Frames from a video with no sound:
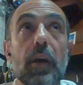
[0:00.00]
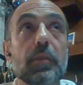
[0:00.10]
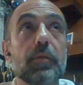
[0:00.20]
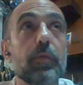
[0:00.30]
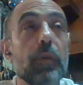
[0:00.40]
at.
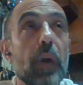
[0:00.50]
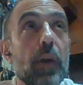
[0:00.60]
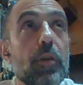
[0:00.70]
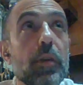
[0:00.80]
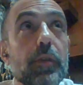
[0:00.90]
We were
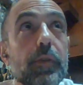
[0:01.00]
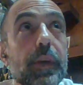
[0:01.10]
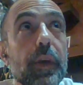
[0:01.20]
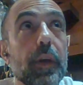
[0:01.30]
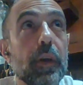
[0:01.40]
actually
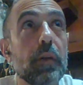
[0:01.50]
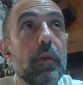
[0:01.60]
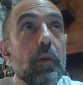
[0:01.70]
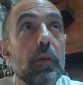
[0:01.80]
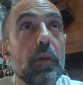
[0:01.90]
drinking,
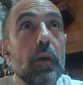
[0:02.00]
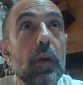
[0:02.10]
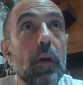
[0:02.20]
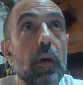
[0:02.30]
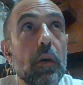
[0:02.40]

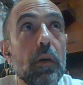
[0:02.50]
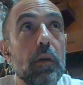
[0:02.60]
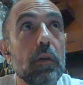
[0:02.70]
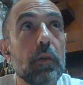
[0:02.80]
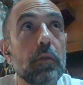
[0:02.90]

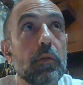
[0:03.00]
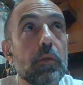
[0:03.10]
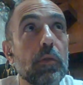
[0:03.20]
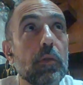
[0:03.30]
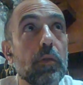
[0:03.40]
uh,
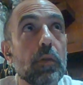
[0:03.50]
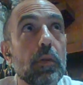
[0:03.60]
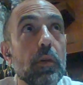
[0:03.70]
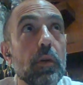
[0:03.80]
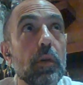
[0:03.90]

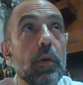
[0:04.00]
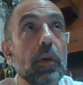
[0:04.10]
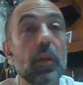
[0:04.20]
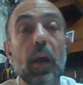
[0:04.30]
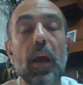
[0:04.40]

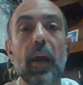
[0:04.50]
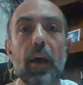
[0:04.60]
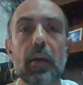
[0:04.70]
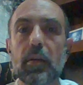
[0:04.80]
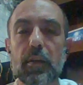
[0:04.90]
and that guy
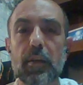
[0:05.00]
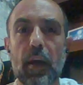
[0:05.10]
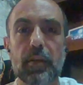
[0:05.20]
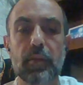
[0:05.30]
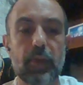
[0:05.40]
had
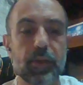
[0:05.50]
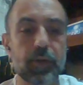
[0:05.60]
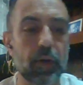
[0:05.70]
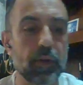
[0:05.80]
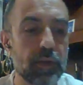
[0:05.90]
a
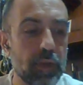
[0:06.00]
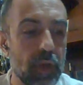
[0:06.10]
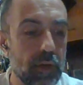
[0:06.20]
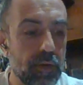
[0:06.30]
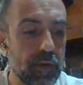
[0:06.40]
restaurant,
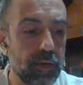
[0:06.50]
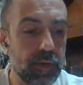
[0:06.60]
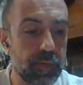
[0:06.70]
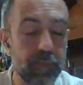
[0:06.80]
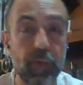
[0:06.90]
and
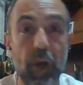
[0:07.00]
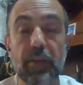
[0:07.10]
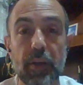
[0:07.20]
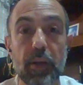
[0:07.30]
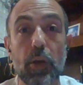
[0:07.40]
he's
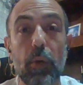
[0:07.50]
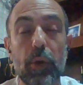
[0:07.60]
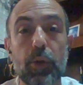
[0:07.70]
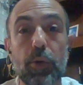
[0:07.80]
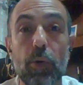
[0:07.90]
practically going
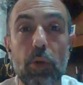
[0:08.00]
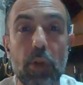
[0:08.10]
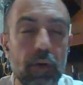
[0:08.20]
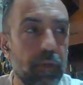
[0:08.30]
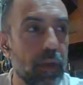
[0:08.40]
through a whole
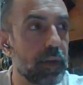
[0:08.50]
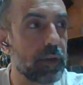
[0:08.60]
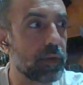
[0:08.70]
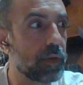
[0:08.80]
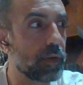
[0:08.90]
lot of
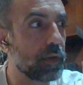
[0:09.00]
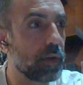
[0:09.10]
things